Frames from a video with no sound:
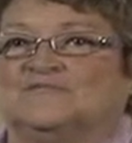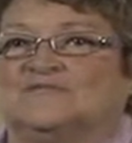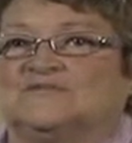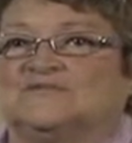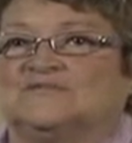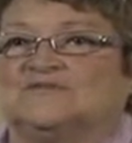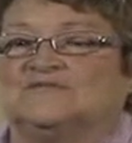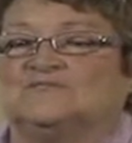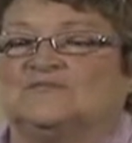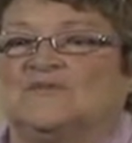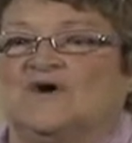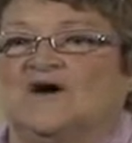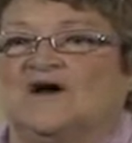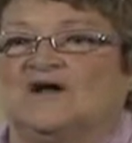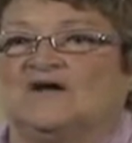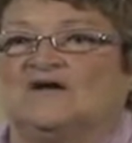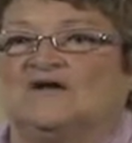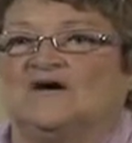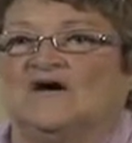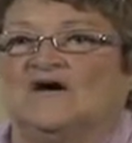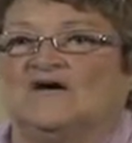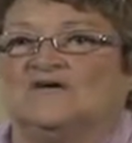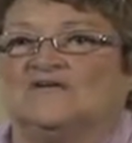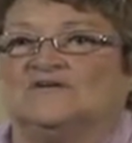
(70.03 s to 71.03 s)
spine
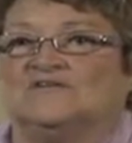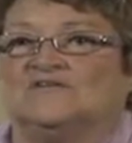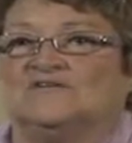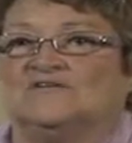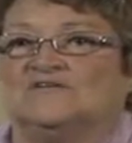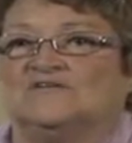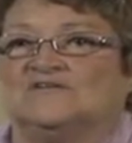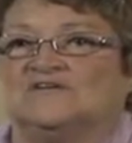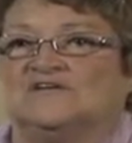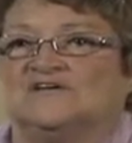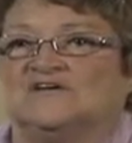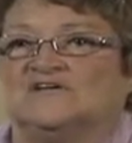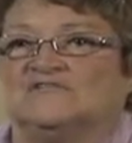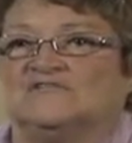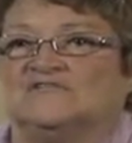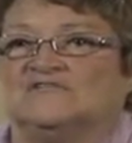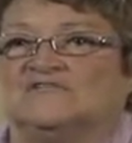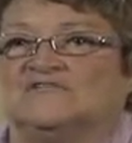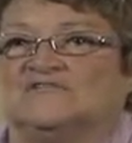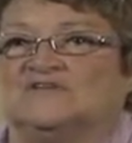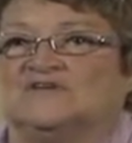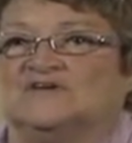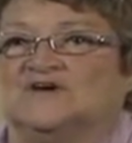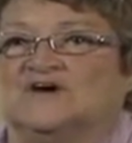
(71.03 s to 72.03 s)
doctor to see if
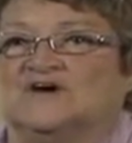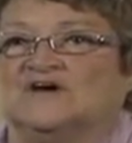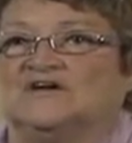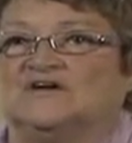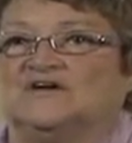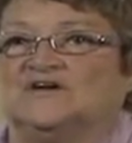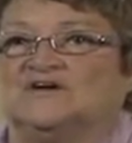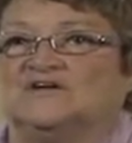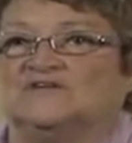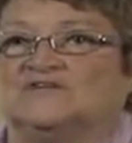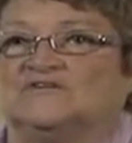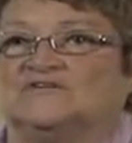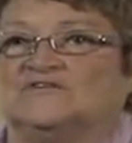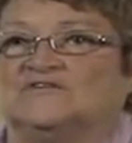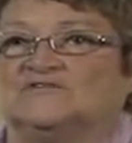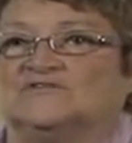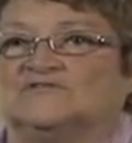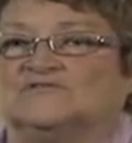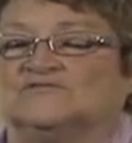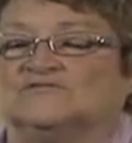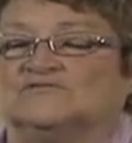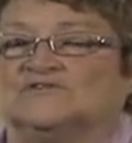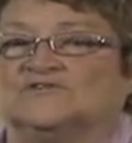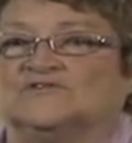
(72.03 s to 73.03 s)
I needed
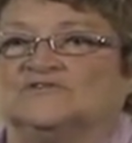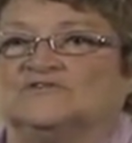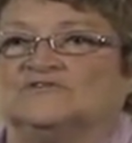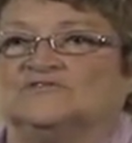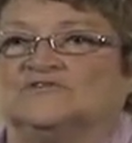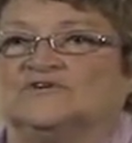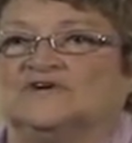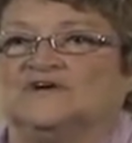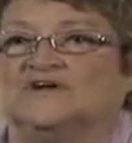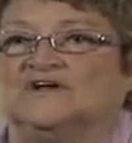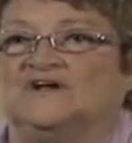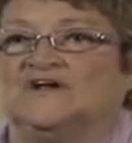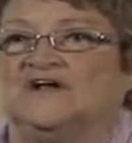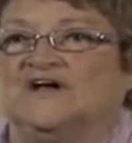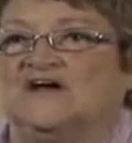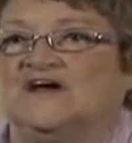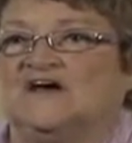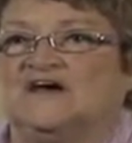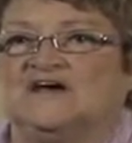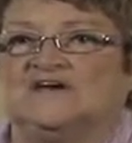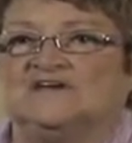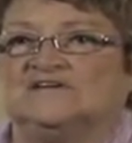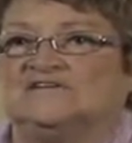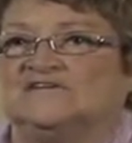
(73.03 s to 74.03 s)
neurosurgery.
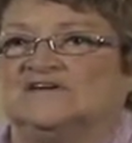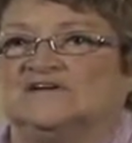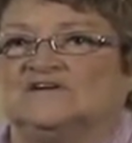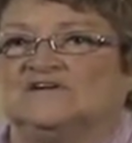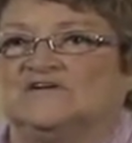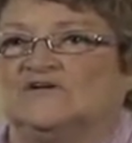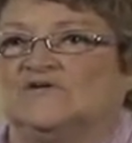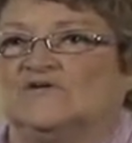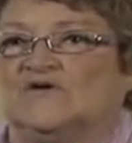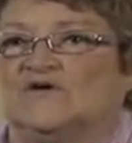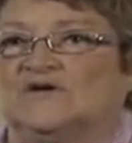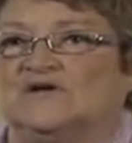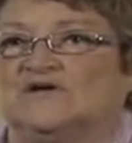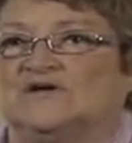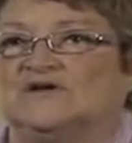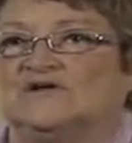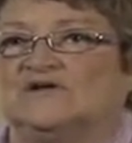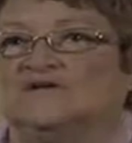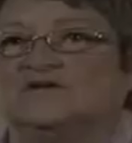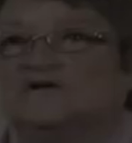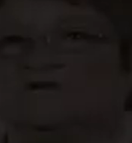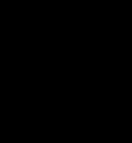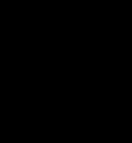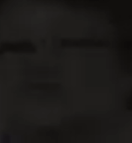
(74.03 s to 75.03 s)
He said, no, I
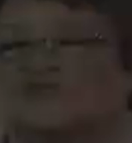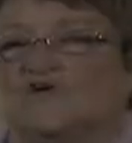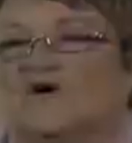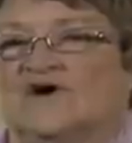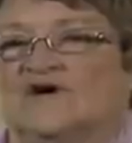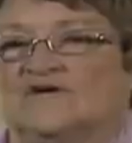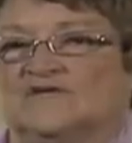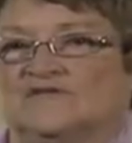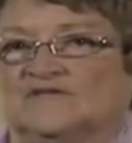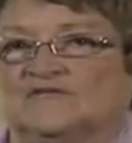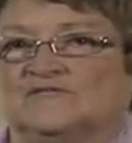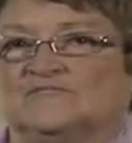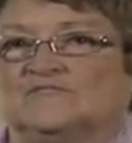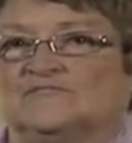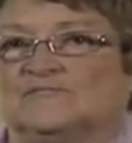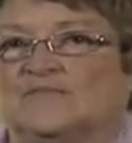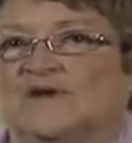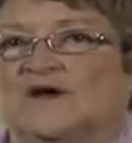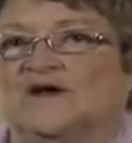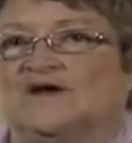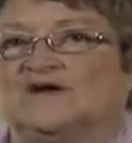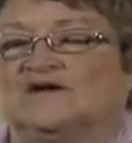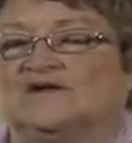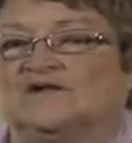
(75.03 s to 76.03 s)
didn't. Try the
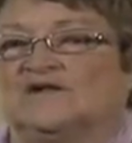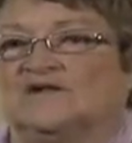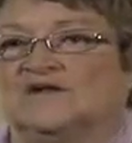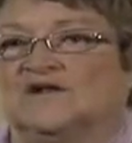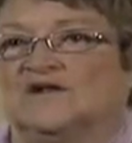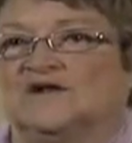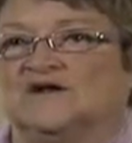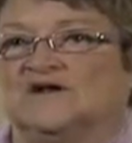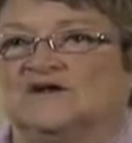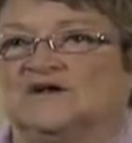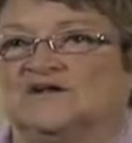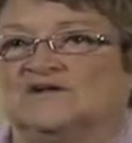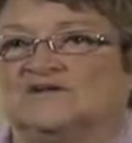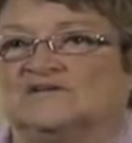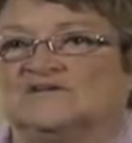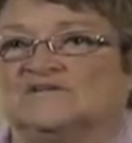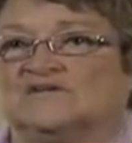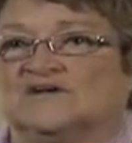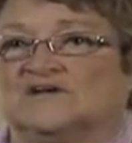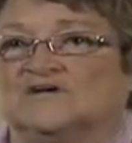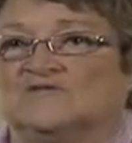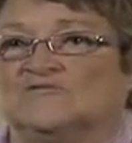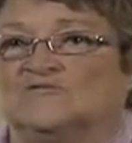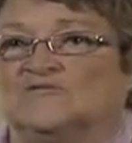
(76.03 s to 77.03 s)
pain clinic and it's
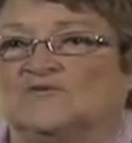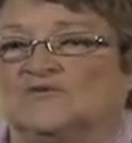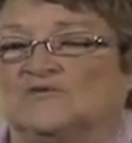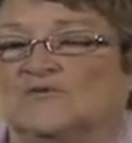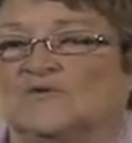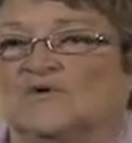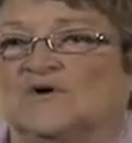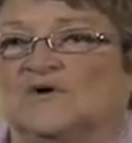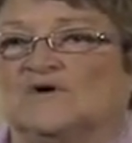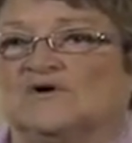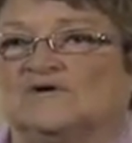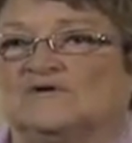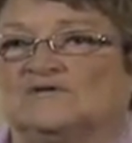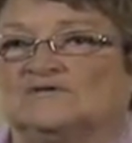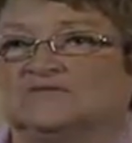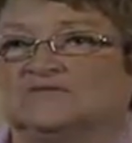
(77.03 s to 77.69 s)
done real well.